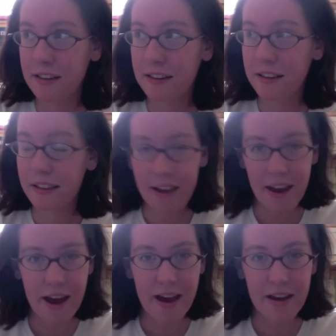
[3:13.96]

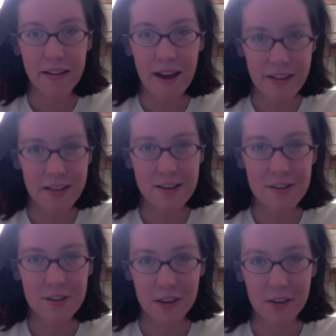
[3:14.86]
yeah, I think you
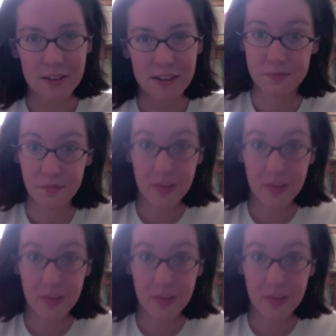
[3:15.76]
should go see it.